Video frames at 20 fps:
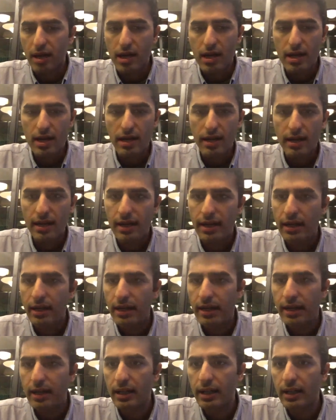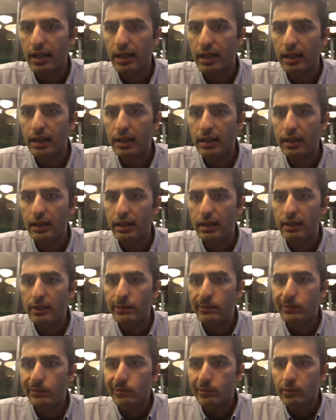I'll tell you as
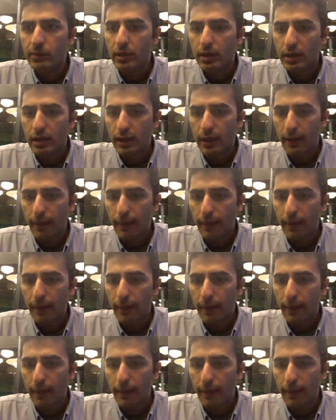soon as I'm on.